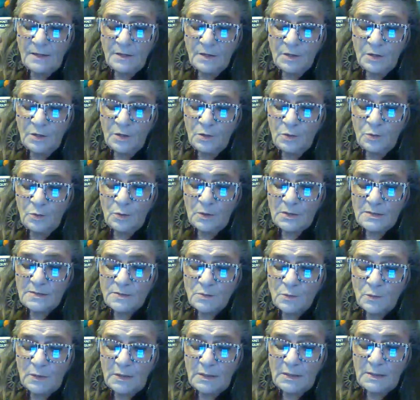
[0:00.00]
knew,
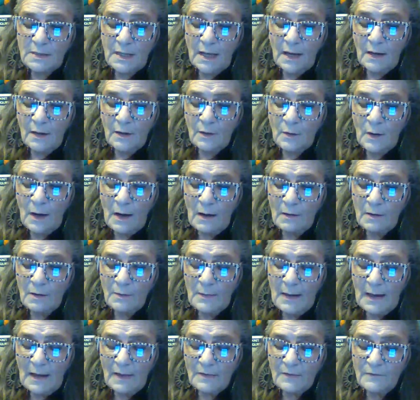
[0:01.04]
as we know, all
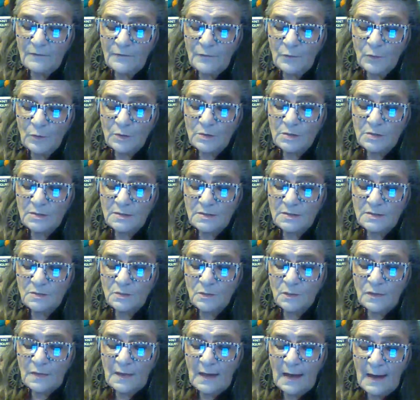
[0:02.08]
about the forces
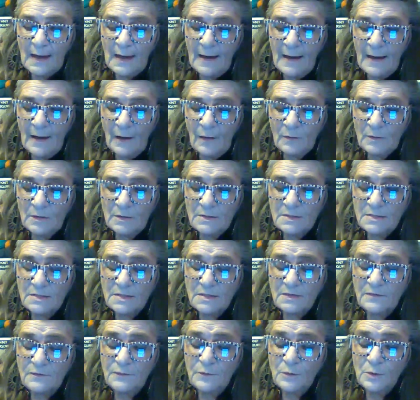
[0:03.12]
without. It's
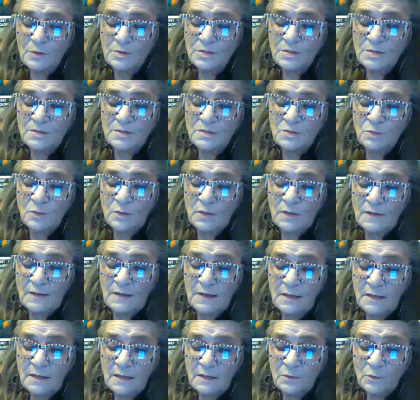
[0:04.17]
the forces
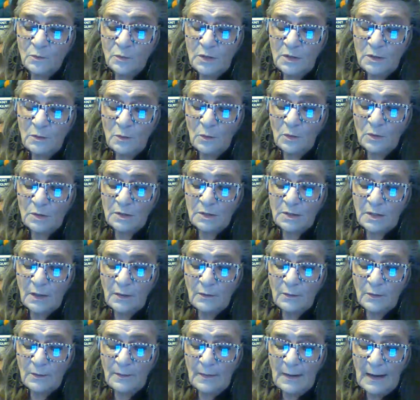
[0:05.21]
within we want to
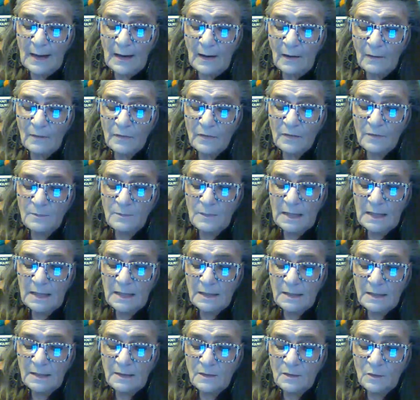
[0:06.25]
know about, the
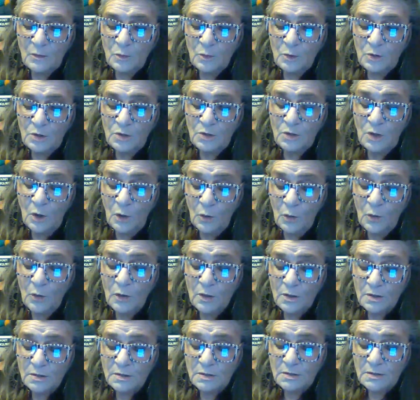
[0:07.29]
men in the wooden
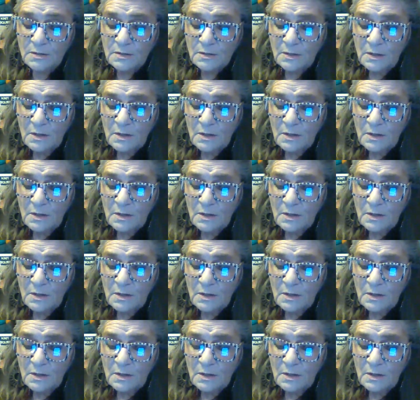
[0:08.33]
horse.